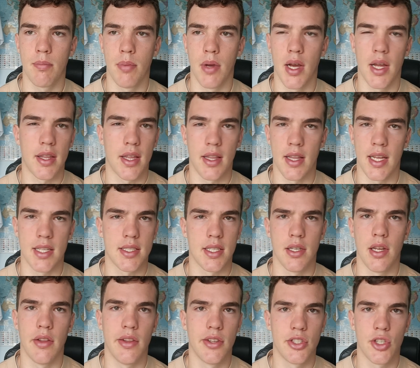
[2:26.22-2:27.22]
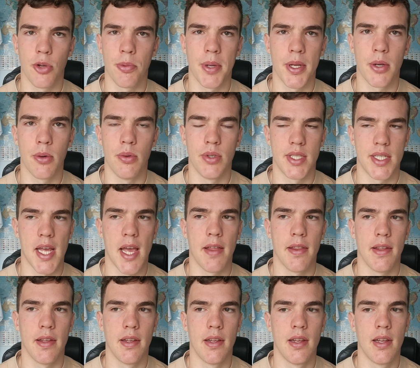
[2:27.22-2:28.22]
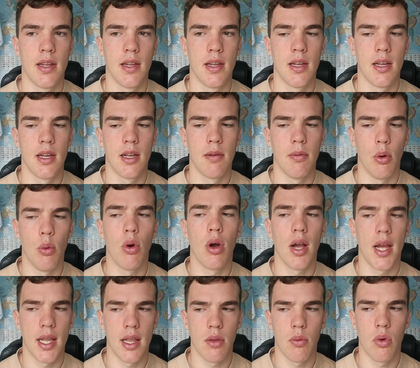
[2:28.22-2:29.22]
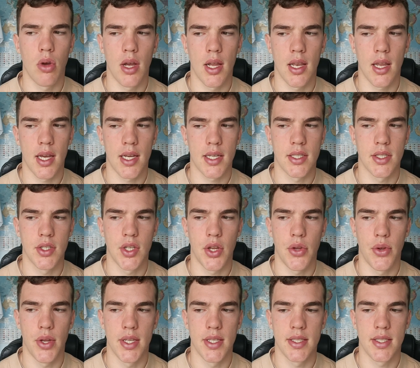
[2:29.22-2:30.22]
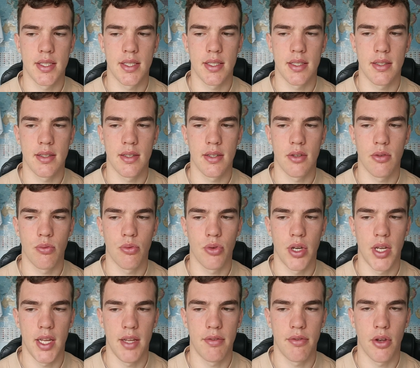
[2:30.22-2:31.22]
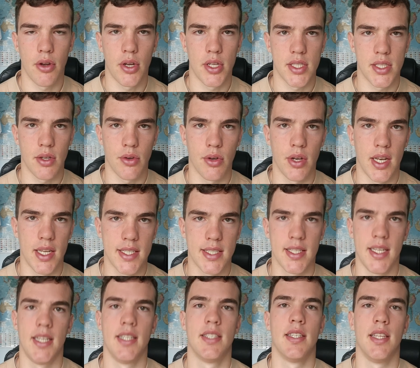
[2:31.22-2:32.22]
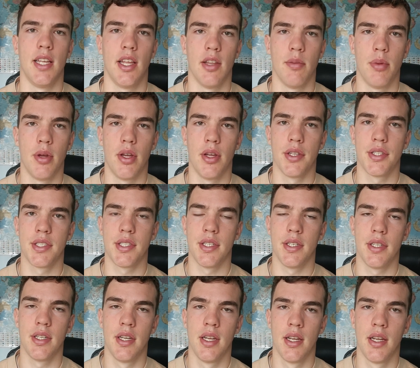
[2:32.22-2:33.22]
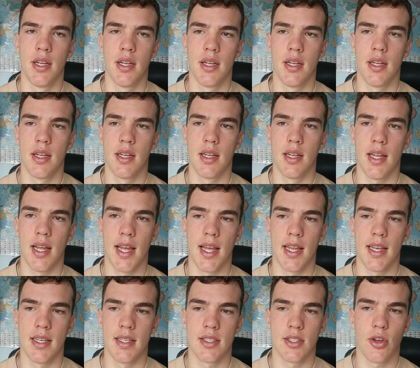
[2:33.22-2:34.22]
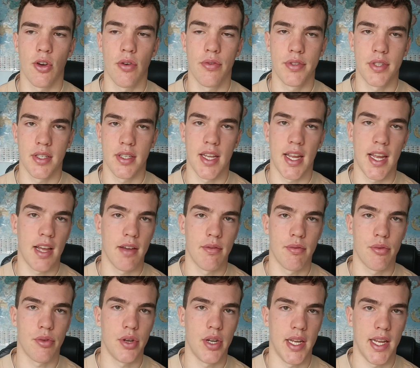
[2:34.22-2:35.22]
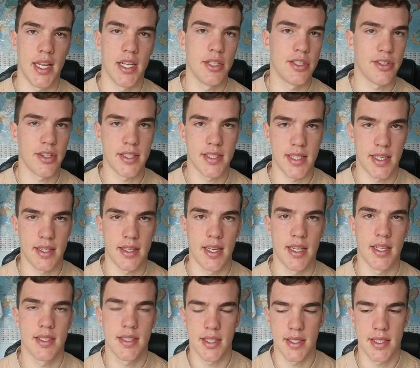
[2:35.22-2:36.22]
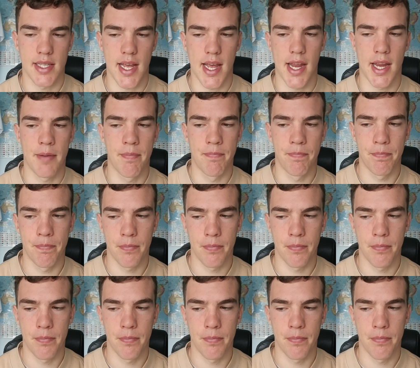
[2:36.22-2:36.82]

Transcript: But I think that's another topic altogether. But what I like to do is really focus on listening to the other person, and often they have really interesting things to say.